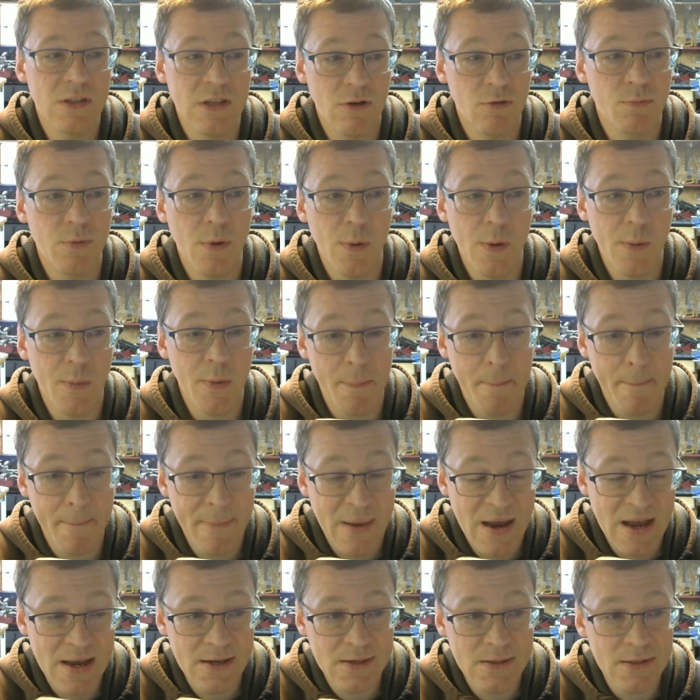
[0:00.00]
that would probably be
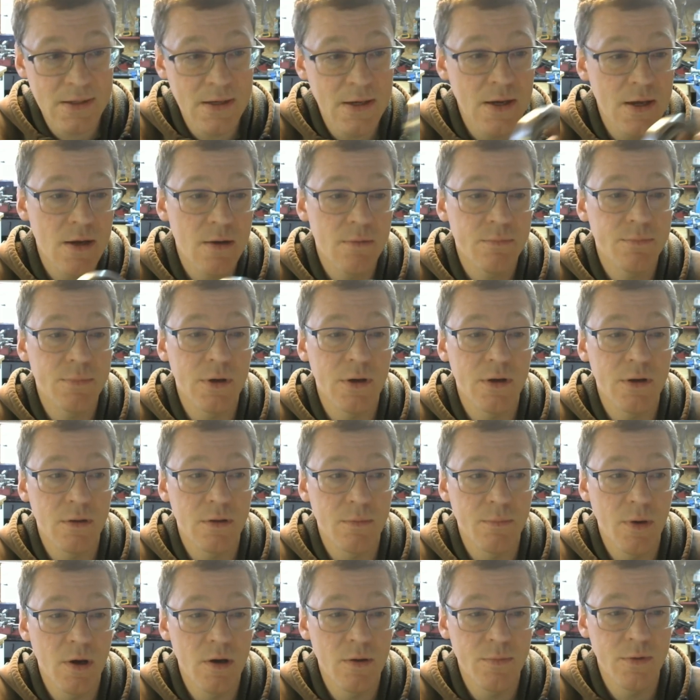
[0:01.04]
bad. But at the
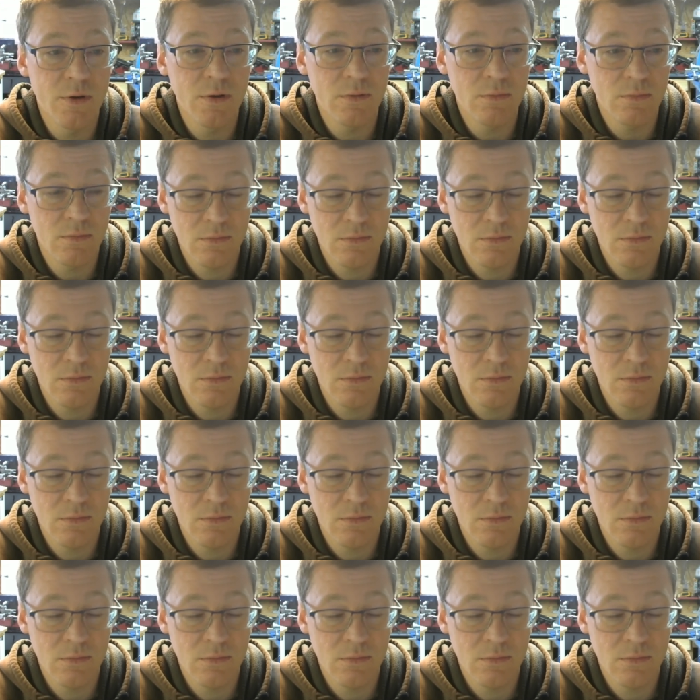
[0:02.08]
moment,